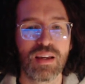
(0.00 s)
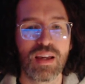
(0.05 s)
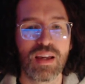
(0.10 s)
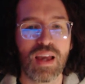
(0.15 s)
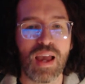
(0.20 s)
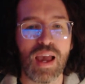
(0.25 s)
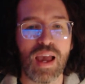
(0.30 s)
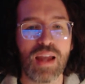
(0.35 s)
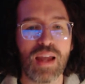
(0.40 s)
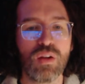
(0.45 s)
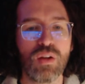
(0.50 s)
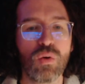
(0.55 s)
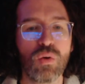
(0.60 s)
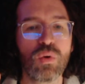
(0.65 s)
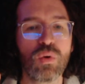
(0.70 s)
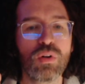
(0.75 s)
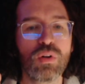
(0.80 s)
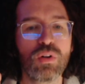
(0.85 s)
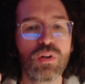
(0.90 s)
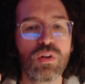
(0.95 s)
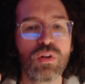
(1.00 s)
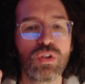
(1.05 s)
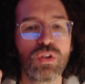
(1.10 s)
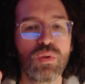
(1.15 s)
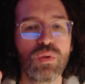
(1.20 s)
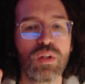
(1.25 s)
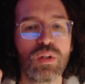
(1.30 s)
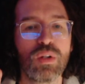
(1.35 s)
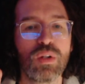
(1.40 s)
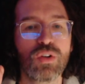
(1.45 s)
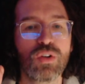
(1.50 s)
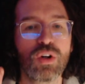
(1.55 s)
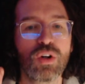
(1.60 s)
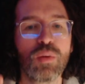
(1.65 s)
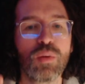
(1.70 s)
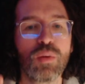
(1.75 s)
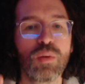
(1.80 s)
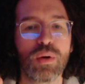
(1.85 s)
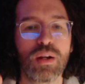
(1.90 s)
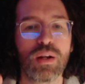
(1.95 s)
And in order to
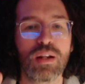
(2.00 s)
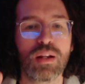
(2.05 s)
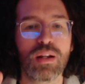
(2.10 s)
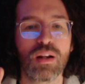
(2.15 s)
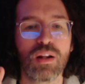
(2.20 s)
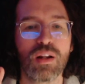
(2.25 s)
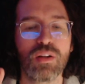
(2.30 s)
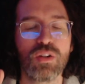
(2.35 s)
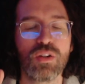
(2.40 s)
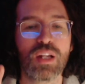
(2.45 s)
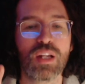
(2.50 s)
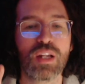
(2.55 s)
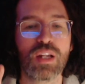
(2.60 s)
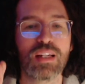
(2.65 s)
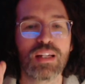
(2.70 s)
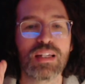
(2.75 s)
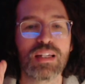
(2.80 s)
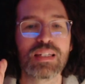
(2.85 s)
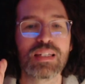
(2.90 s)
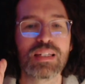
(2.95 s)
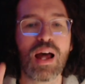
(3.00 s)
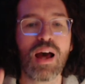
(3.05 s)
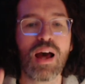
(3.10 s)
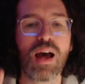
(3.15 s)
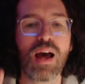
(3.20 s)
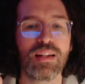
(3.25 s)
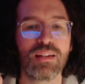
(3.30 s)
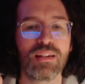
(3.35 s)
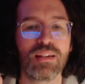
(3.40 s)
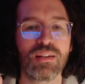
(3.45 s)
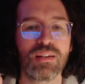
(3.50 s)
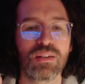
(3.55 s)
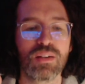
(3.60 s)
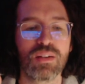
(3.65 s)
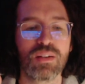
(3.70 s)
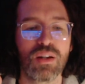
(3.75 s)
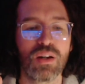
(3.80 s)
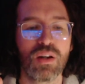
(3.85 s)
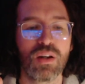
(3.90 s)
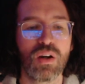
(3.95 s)
interpret and understand signs,
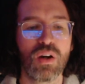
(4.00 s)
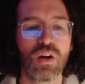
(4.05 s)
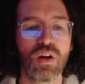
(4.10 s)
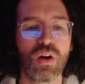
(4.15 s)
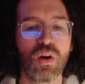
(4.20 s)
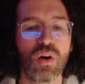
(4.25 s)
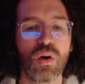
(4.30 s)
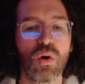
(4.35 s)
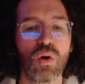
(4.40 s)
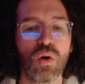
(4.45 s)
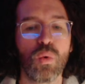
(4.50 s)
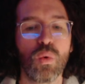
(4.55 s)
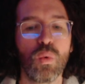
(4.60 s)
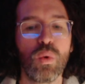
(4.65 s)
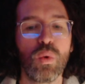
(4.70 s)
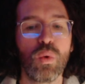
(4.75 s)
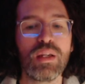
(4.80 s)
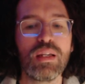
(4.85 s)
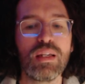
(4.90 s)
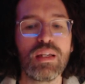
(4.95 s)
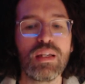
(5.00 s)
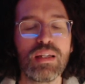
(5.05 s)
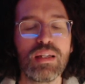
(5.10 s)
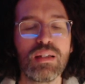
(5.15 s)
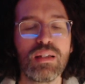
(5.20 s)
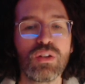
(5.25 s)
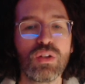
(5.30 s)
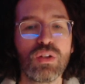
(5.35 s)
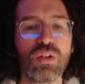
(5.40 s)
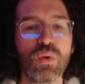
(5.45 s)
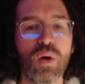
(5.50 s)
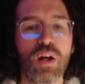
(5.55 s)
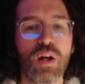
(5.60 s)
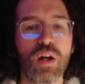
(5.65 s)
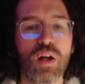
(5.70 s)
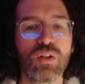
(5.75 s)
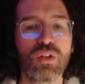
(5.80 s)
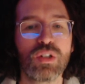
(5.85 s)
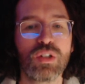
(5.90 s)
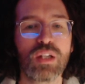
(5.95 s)
we need to
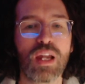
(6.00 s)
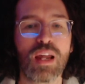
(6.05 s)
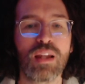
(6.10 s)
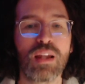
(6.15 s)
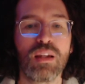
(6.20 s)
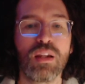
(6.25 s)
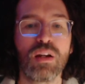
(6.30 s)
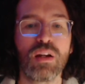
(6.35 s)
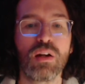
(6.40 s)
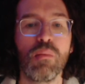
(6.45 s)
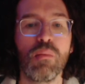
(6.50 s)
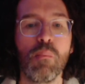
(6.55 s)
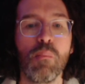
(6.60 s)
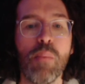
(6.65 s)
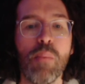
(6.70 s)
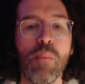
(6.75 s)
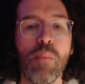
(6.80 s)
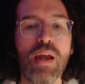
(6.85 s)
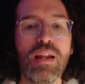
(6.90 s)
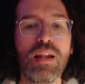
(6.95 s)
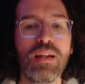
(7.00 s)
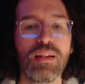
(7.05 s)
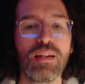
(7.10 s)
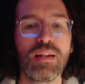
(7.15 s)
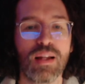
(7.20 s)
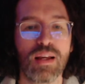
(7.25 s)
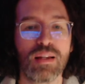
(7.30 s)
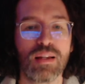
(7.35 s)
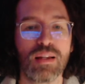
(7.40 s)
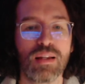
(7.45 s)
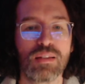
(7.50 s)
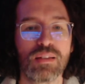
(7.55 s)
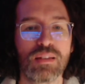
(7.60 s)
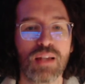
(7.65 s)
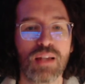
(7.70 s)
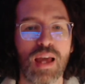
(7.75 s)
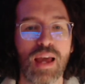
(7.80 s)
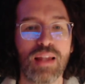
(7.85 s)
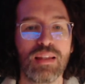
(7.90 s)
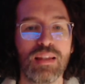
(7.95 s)
understand their embeddedness
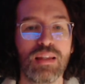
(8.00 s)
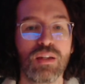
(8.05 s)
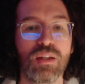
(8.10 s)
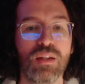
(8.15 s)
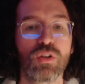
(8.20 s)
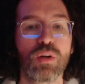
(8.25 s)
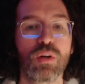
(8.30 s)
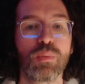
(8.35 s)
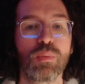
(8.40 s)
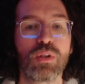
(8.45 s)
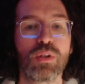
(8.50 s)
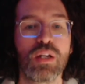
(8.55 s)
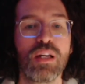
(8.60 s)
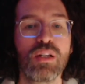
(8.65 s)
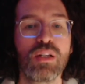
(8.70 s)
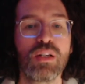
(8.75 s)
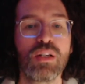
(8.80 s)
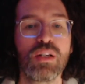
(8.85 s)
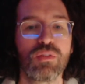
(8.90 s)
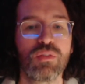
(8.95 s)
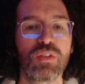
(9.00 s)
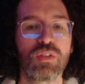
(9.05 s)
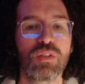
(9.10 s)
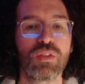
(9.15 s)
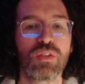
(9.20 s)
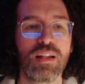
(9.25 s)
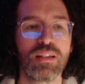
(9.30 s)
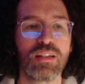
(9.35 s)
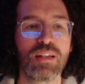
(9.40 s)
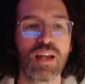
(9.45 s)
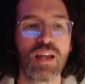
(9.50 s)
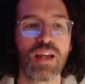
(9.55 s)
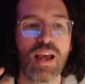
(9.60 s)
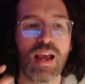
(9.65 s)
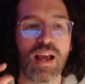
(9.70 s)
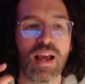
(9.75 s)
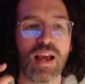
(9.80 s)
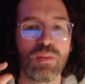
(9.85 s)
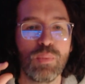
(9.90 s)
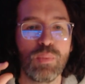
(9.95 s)
and the interpretation of signs
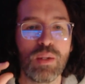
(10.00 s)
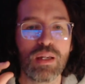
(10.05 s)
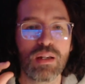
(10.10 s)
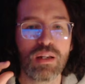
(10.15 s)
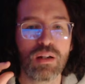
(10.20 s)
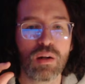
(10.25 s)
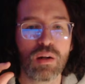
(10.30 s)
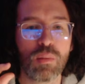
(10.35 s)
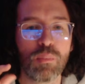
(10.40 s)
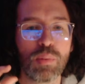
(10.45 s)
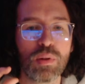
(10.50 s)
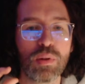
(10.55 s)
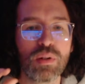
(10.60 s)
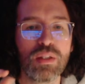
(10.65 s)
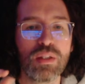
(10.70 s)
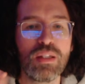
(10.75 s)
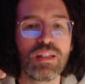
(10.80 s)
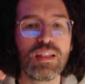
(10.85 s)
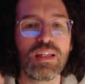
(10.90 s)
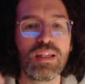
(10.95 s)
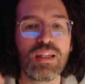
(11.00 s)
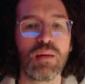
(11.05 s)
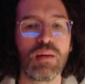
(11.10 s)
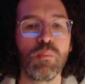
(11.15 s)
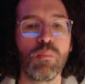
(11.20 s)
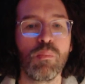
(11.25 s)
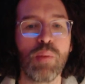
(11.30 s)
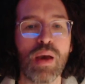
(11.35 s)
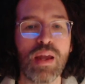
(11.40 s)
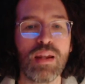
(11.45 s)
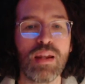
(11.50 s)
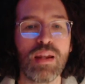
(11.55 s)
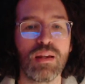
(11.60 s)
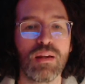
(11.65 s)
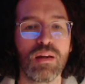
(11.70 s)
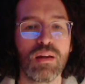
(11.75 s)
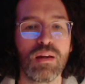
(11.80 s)
as being completely embedded